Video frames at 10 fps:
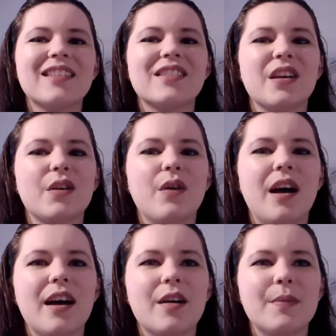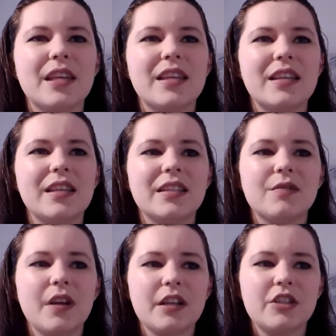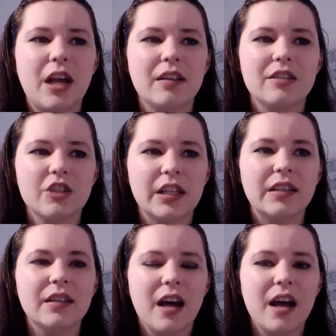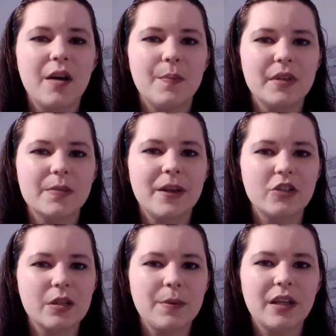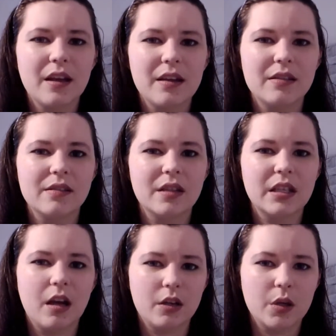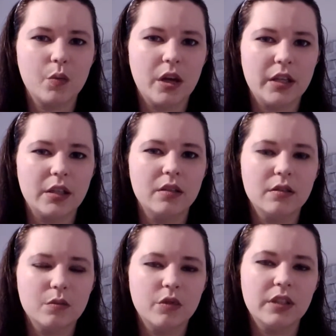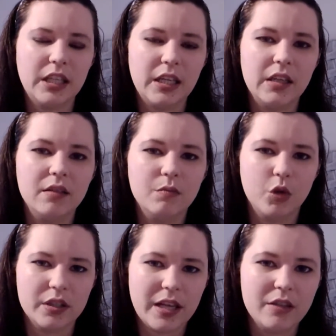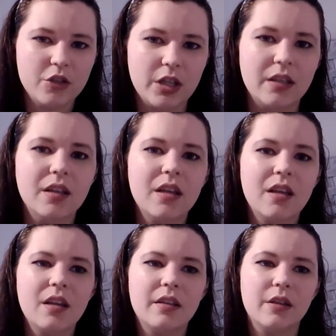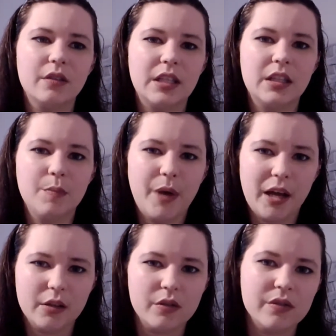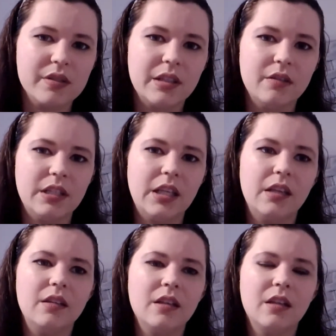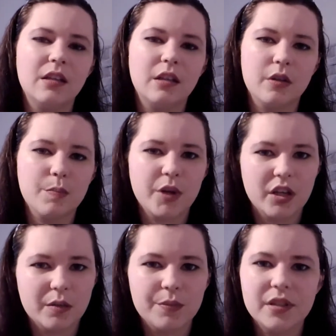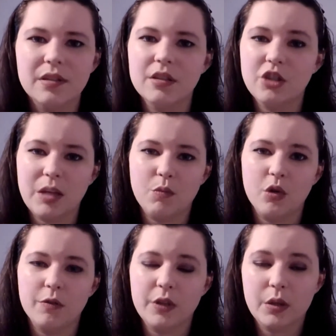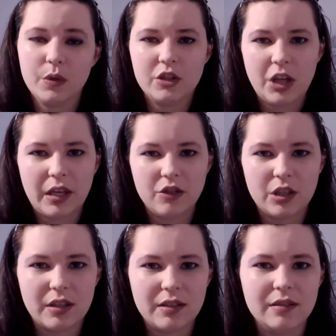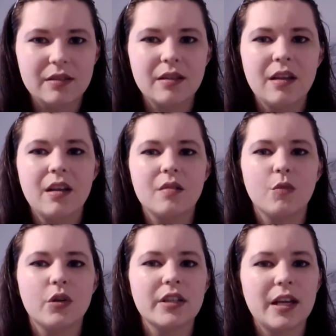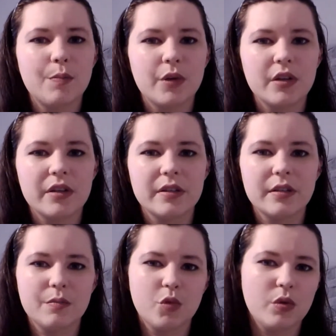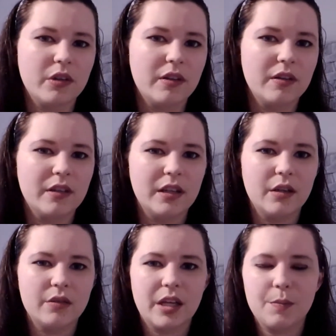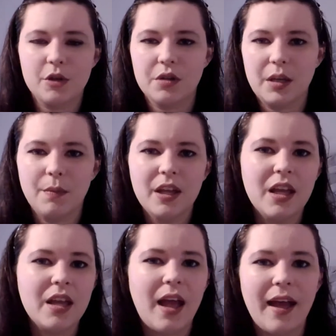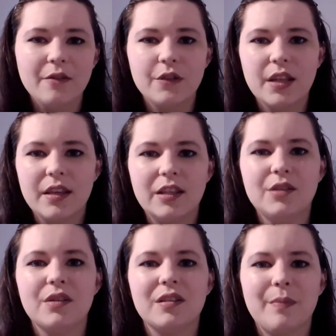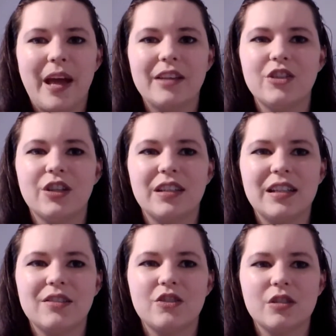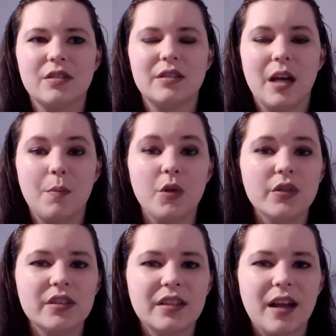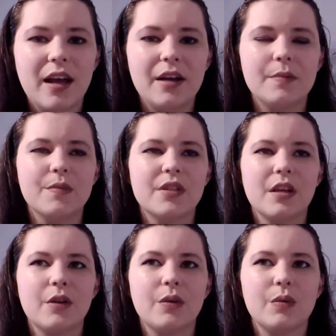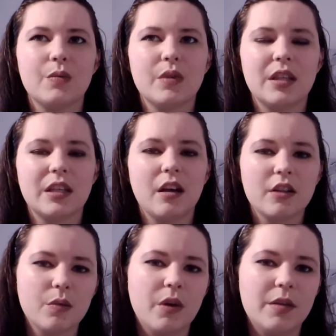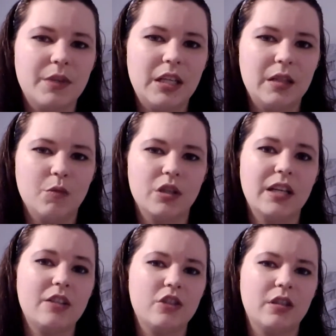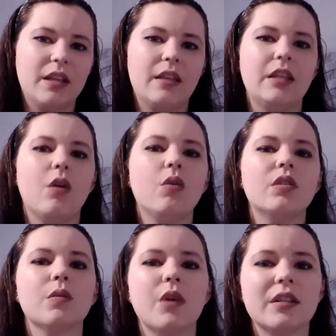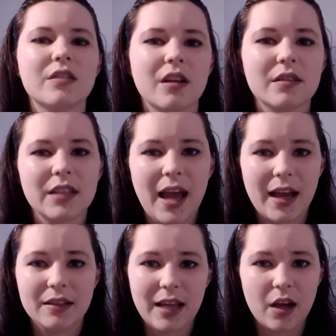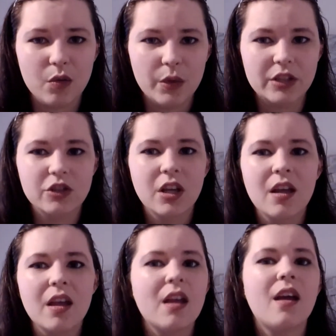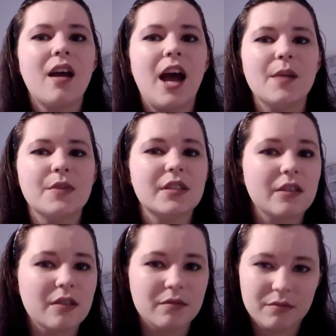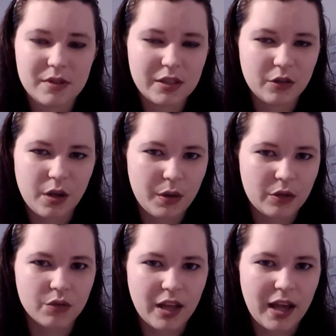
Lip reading: So it's very challenging, especially because the younger one will need more attention. They'll need the bottles, they'll need, you know, the burps, more frequent changes, more diapers, more, you know, diaper cream. Everything you can imagine, it's just doubled. So with the younger one needing more attention, then the older one starts to act out, which I'm still going through